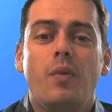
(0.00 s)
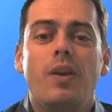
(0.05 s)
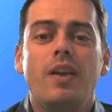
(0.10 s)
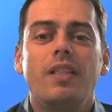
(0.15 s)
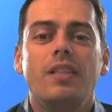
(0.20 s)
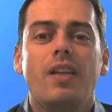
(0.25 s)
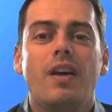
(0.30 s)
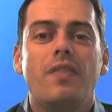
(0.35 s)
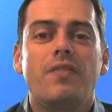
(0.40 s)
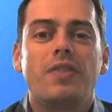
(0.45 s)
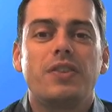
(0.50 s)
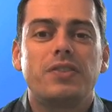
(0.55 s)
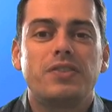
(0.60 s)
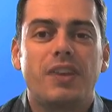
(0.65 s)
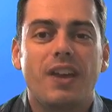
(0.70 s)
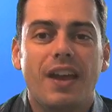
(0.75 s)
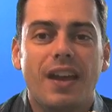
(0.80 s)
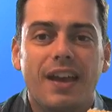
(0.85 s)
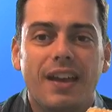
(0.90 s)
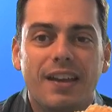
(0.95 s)
We love the
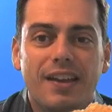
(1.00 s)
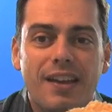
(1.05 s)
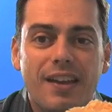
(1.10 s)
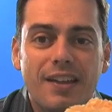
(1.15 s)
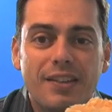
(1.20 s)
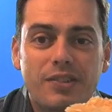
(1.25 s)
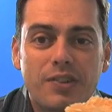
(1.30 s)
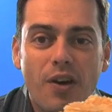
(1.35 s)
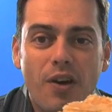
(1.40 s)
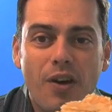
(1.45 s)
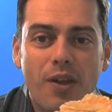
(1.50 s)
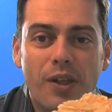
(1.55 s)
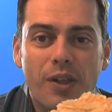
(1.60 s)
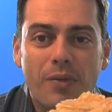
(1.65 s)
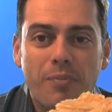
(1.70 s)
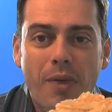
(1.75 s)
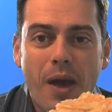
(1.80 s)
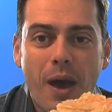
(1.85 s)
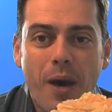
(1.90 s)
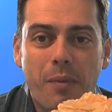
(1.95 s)
saying, it's
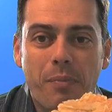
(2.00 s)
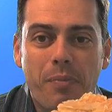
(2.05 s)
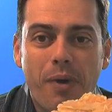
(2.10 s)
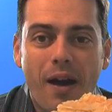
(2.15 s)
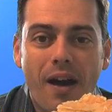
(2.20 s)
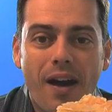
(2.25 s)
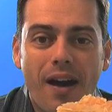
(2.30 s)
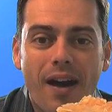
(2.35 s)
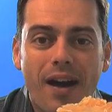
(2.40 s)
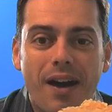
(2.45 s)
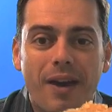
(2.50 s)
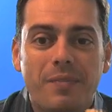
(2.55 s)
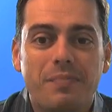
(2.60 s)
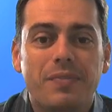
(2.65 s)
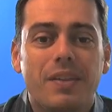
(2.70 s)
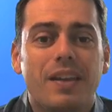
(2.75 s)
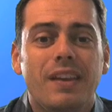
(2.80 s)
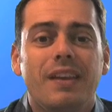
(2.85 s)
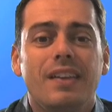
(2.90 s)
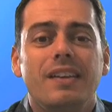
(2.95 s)
all about pie.
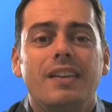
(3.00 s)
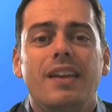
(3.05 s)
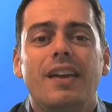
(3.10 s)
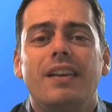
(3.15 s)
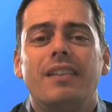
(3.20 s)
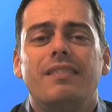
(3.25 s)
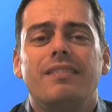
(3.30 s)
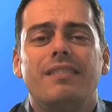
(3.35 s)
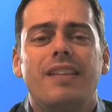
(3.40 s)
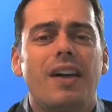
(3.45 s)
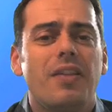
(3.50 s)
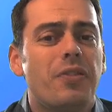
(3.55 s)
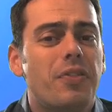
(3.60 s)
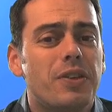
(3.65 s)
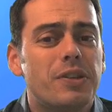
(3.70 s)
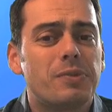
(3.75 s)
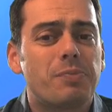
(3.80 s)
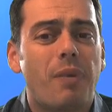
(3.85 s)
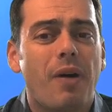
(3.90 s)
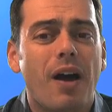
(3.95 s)
Yet,
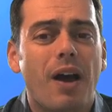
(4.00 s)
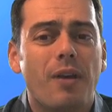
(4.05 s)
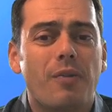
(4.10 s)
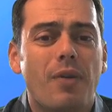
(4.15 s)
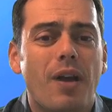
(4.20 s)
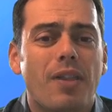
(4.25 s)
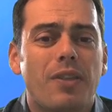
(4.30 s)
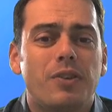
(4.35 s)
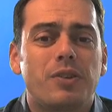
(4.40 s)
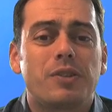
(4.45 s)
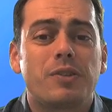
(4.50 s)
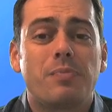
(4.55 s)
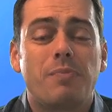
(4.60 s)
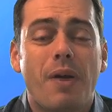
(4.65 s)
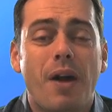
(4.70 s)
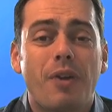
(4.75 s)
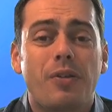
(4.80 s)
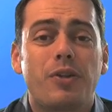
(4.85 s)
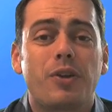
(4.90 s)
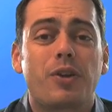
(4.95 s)
not this pie, rather it's
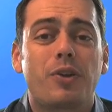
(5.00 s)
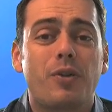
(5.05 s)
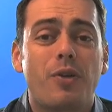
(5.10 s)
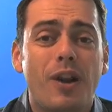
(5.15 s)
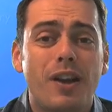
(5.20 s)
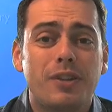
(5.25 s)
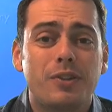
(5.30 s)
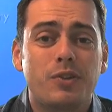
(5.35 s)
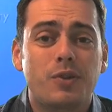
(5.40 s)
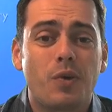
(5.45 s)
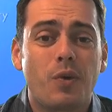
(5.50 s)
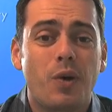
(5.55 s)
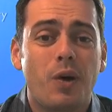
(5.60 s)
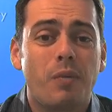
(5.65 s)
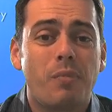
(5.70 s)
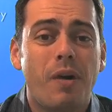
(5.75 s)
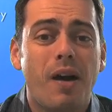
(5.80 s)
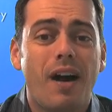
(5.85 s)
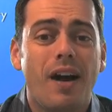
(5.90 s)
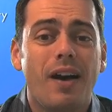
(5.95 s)
about the credit
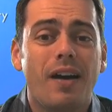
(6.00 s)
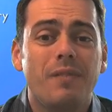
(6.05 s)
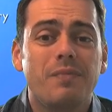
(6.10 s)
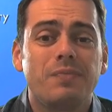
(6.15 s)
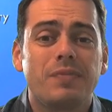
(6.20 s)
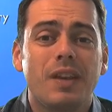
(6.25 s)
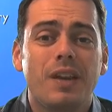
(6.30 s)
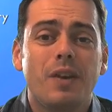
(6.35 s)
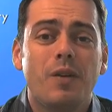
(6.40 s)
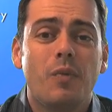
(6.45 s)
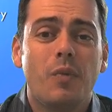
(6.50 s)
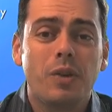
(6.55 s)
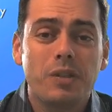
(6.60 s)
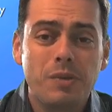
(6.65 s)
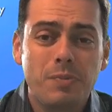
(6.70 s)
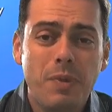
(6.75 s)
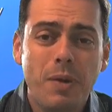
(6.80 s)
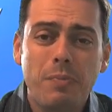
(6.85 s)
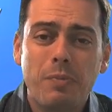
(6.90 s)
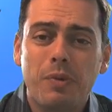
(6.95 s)
score pie.
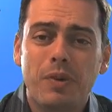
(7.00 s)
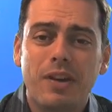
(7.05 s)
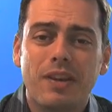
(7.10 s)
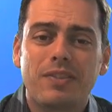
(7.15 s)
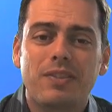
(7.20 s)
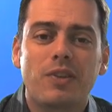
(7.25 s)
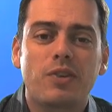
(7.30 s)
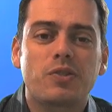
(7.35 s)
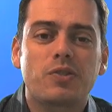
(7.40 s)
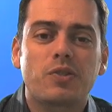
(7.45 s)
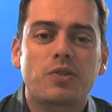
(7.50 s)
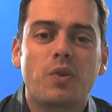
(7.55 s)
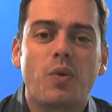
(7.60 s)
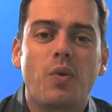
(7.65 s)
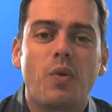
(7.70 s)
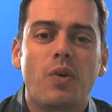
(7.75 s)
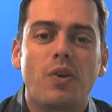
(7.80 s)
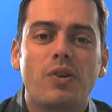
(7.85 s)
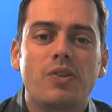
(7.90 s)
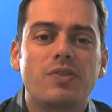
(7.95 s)
Once people get their
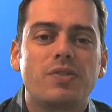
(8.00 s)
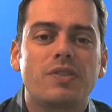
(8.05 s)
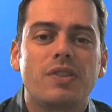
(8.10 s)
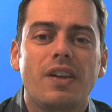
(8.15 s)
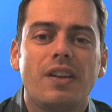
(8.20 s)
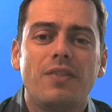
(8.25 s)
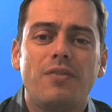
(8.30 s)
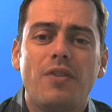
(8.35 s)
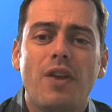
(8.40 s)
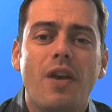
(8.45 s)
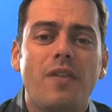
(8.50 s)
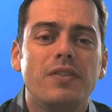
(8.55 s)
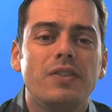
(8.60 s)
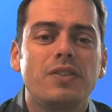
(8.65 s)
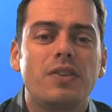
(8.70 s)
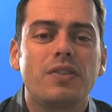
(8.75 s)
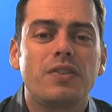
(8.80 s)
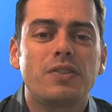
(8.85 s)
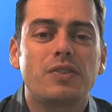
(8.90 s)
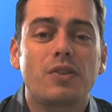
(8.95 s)
scores, and if you
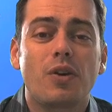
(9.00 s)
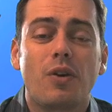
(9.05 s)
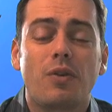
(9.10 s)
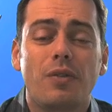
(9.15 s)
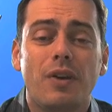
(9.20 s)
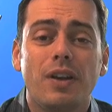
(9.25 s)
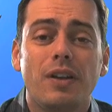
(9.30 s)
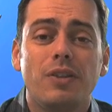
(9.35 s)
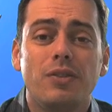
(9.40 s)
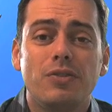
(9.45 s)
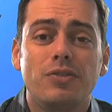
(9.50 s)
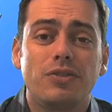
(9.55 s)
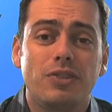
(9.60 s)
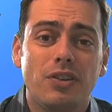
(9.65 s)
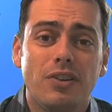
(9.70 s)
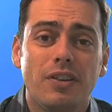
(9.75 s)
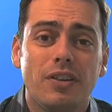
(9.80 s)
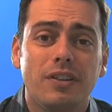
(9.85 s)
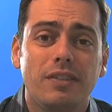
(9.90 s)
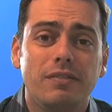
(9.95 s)
haven't done this already, you
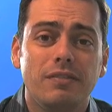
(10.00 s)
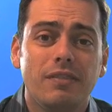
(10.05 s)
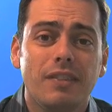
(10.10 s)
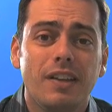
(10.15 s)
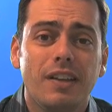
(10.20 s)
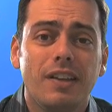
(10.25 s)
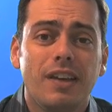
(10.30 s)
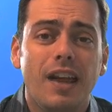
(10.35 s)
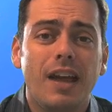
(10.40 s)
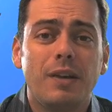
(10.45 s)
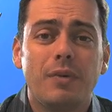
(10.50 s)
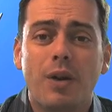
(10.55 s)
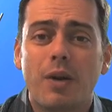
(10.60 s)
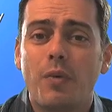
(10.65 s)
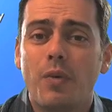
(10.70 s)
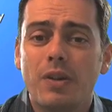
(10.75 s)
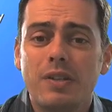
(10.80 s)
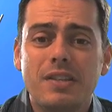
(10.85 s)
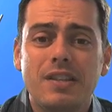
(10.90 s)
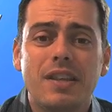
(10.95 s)
should.
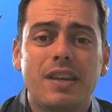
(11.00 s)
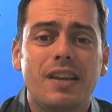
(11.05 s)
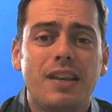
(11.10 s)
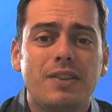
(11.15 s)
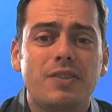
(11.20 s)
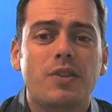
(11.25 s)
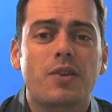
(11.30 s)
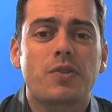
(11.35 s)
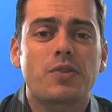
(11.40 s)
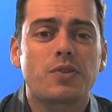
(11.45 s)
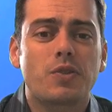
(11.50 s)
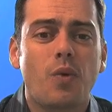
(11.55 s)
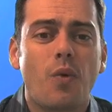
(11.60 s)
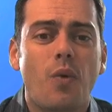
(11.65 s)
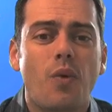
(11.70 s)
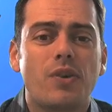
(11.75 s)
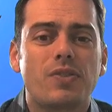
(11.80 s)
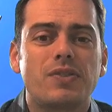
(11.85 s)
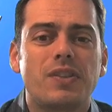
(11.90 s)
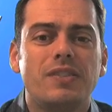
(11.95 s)
Anyway, once they get their
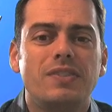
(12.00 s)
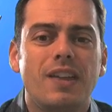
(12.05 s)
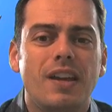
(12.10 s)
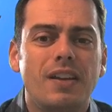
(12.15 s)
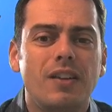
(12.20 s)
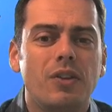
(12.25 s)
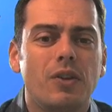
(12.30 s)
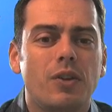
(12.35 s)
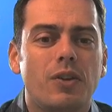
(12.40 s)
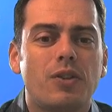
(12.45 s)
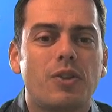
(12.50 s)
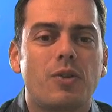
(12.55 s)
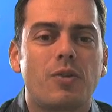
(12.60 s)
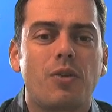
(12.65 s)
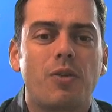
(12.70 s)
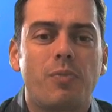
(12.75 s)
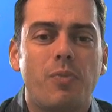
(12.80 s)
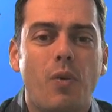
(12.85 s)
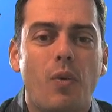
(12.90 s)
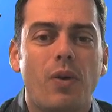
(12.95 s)
scores, they tend to look at
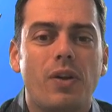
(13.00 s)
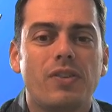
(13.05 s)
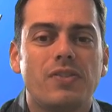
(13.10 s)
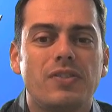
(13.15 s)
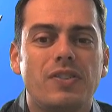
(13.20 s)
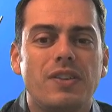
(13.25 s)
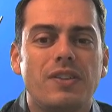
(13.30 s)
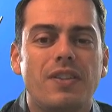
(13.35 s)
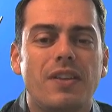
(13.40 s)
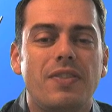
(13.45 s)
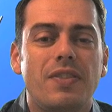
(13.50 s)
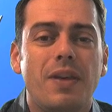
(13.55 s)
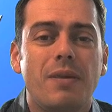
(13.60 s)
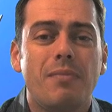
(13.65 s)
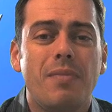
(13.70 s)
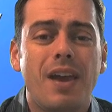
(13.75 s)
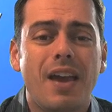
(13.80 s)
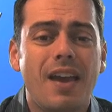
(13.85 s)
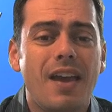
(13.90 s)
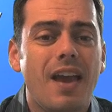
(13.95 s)
their report and see that
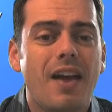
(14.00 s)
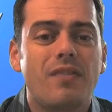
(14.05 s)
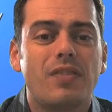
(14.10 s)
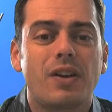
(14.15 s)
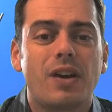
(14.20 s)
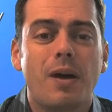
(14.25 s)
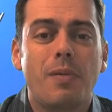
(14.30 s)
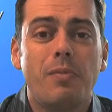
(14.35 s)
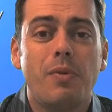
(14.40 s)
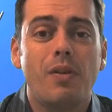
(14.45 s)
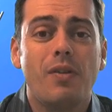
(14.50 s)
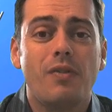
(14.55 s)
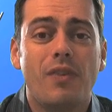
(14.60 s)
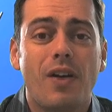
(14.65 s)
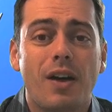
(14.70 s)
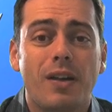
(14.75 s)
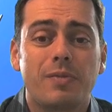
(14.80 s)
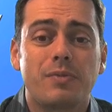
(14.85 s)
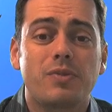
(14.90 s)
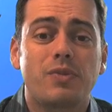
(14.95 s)
they may have a couple
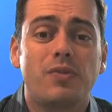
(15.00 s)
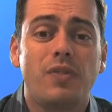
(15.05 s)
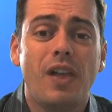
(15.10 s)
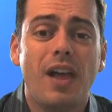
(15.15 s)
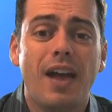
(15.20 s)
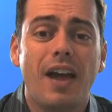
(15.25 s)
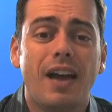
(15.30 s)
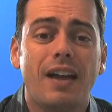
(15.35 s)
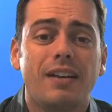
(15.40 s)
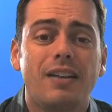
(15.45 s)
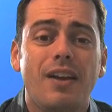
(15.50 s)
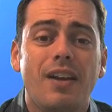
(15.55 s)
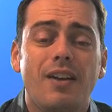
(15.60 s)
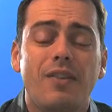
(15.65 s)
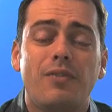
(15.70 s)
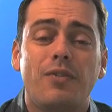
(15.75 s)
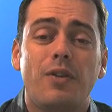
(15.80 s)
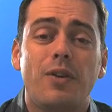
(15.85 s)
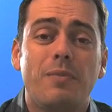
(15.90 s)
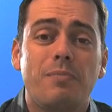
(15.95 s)
of items flagged
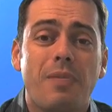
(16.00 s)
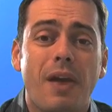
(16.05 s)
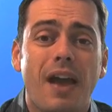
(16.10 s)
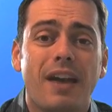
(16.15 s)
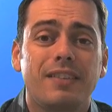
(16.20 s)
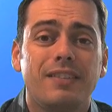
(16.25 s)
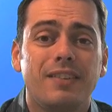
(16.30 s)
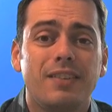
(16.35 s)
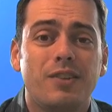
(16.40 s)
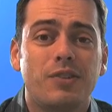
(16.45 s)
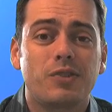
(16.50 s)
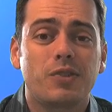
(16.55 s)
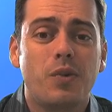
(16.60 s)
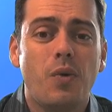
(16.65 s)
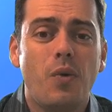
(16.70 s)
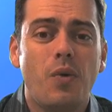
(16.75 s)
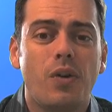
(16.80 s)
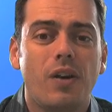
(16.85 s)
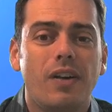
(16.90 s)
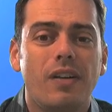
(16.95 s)
for impacting their
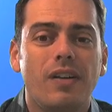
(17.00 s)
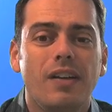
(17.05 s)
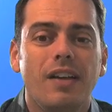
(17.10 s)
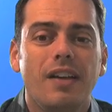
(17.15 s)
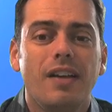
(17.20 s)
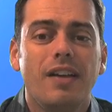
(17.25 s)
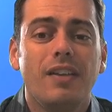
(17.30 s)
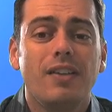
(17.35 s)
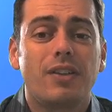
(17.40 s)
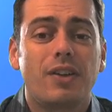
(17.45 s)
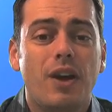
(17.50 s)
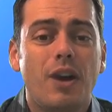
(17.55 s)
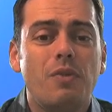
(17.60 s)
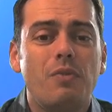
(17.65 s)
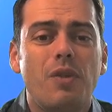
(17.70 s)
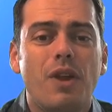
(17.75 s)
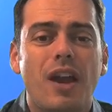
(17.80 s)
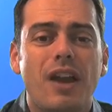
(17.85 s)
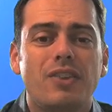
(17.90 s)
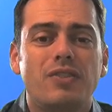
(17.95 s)
score. The
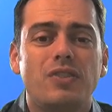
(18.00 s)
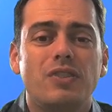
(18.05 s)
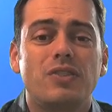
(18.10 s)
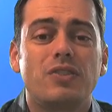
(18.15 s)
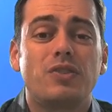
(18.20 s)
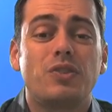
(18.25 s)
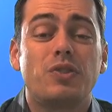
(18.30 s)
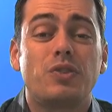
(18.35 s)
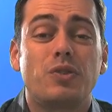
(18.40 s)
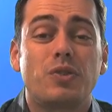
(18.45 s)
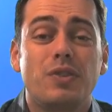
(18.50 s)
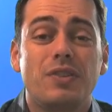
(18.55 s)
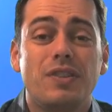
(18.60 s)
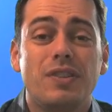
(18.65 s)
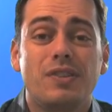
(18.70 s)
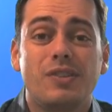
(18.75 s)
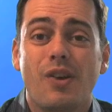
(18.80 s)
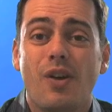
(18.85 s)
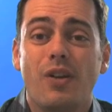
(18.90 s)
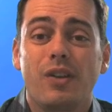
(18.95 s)
gut reaction is to treat
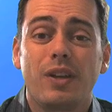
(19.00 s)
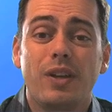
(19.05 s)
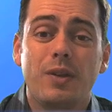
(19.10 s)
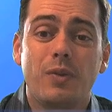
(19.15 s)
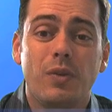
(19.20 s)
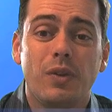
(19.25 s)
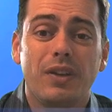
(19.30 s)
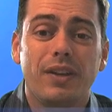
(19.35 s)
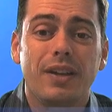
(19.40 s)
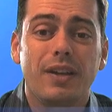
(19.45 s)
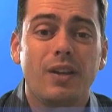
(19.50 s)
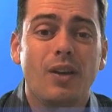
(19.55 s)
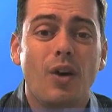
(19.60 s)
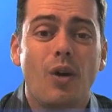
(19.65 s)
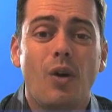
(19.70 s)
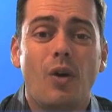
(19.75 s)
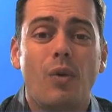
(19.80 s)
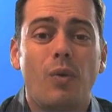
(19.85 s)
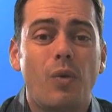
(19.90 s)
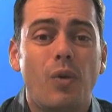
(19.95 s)
these all equally,
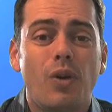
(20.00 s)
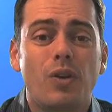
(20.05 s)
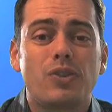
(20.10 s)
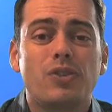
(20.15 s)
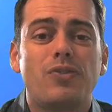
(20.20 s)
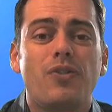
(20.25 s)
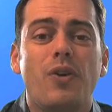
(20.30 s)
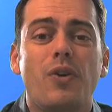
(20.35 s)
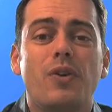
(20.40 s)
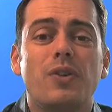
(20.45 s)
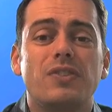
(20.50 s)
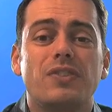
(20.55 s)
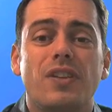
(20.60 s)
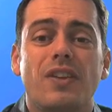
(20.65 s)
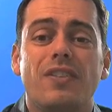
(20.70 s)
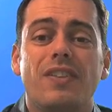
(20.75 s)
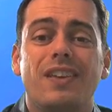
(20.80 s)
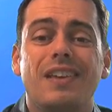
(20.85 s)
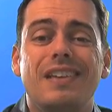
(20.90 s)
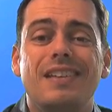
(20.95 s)
or worse, focus
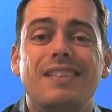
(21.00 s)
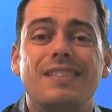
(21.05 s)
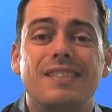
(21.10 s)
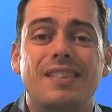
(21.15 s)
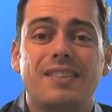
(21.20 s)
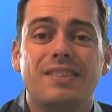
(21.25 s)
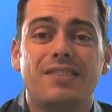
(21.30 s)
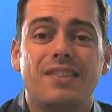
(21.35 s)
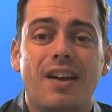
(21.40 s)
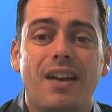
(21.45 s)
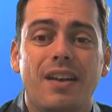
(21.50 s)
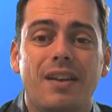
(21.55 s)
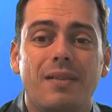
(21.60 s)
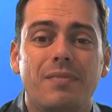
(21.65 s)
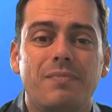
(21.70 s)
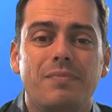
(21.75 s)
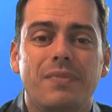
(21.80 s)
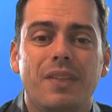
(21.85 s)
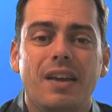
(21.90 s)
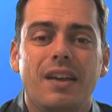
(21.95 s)
on the easiest
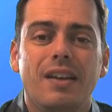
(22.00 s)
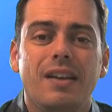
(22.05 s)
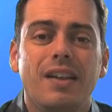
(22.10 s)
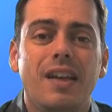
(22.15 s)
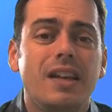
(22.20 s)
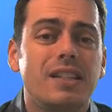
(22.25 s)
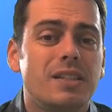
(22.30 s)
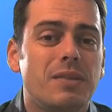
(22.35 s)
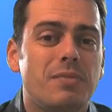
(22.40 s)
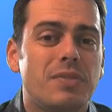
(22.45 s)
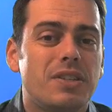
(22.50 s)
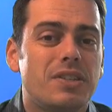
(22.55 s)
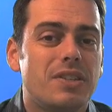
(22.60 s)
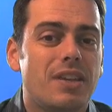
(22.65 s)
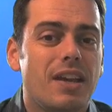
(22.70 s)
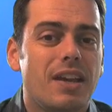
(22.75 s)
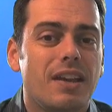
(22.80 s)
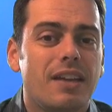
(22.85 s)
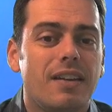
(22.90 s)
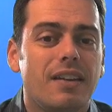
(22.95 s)
item. That's a
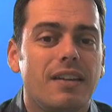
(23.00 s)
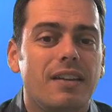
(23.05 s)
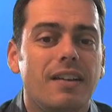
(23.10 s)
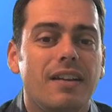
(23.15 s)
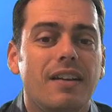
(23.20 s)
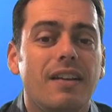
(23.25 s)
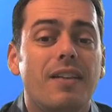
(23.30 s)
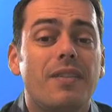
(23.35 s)
mistake.